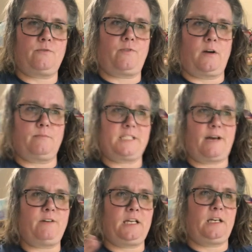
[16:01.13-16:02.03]
from
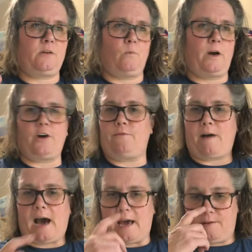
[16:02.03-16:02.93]

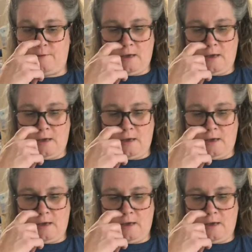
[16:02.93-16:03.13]
70-105